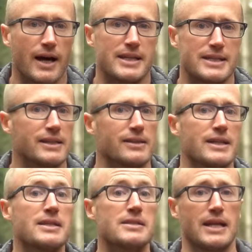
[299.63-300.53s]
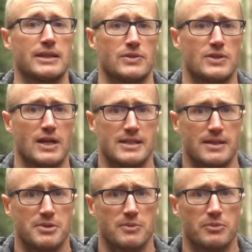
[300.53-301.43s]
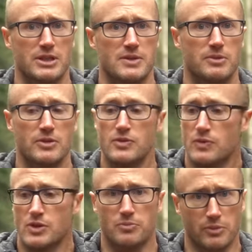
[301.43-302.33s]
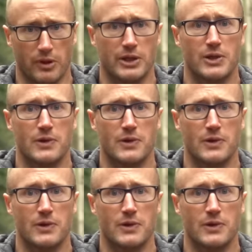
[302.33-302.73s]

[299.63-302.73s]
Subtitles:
ideally take those concepts and principles, which are pretty